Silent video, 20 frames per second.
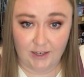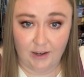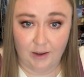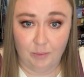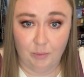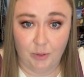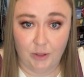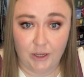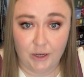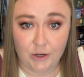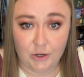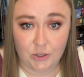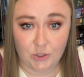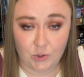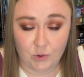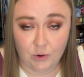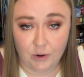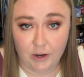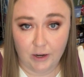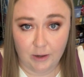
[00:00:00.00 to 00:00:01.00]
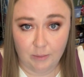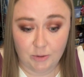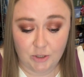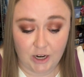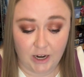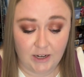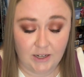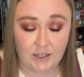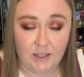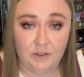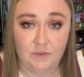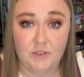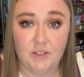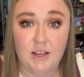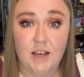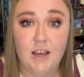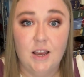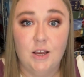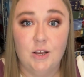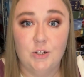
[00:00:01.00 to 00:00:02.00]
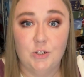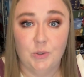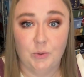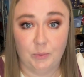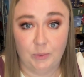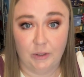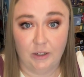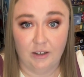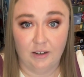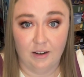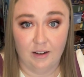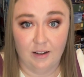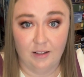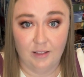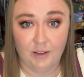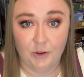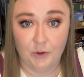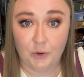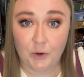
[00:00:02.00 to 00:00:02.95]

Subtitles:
complete your scoring objectives, to work on the